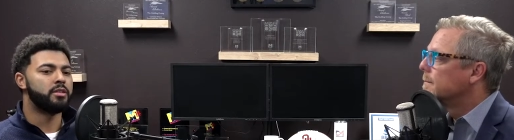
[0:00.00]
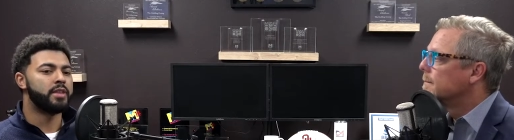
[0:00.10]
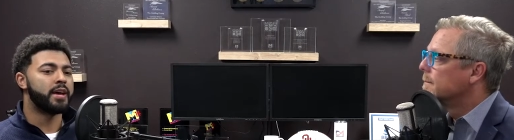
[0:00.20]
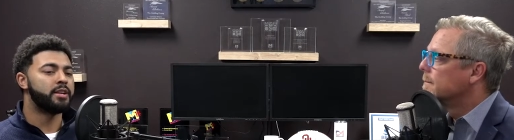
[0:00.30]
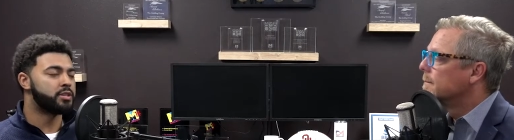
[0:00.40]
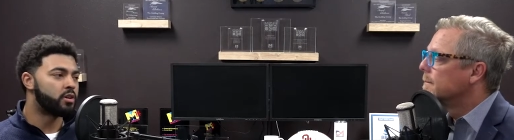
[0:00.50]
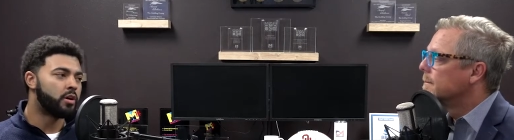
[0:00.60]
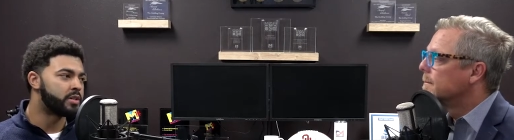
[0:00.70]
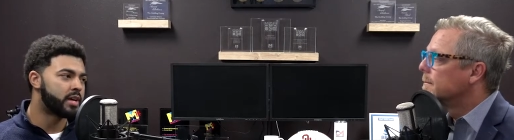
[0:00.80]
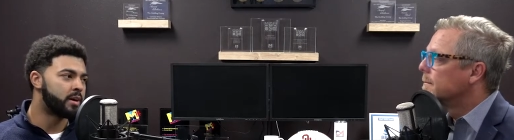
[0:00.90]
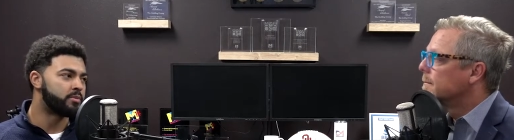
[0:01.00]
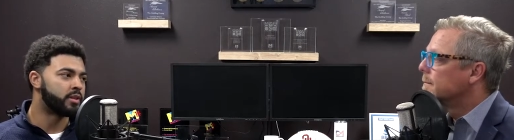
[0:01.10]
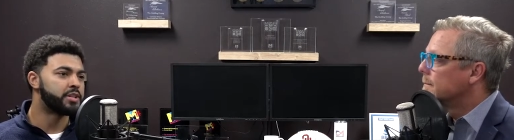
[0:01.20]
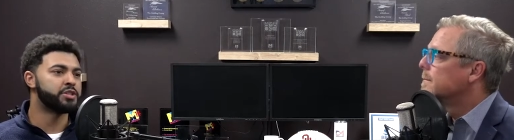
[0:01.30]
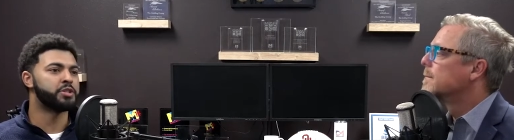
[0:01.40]
Speaker 1: that doesn't always happen
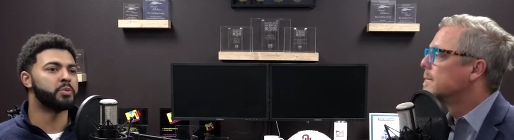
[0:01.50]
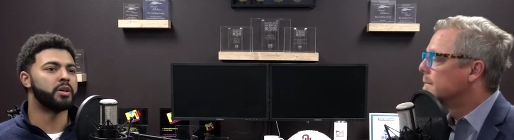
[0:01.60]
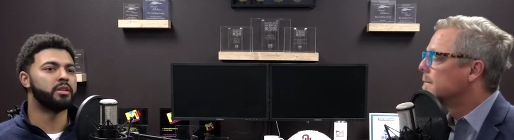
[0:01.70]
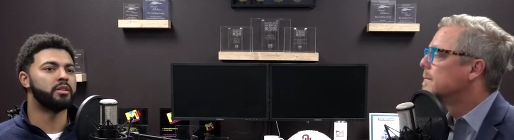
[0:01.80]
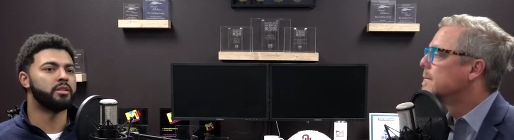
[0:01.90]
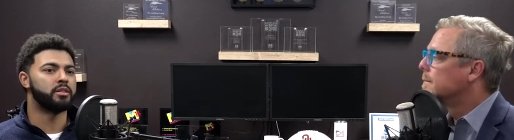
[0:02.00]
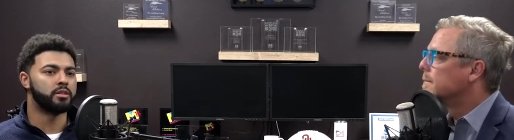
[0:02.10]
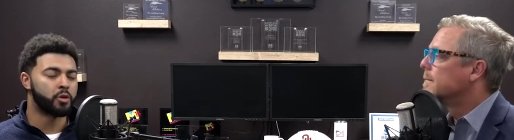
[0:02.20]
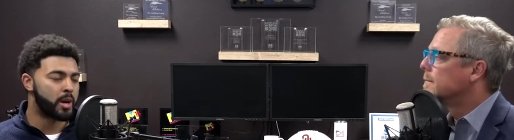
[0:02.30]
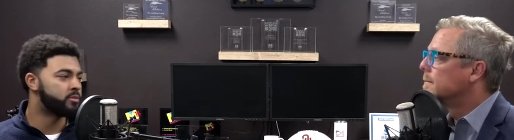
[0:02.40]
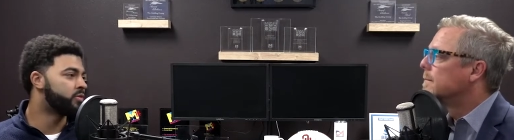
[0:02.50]
that's just what grabs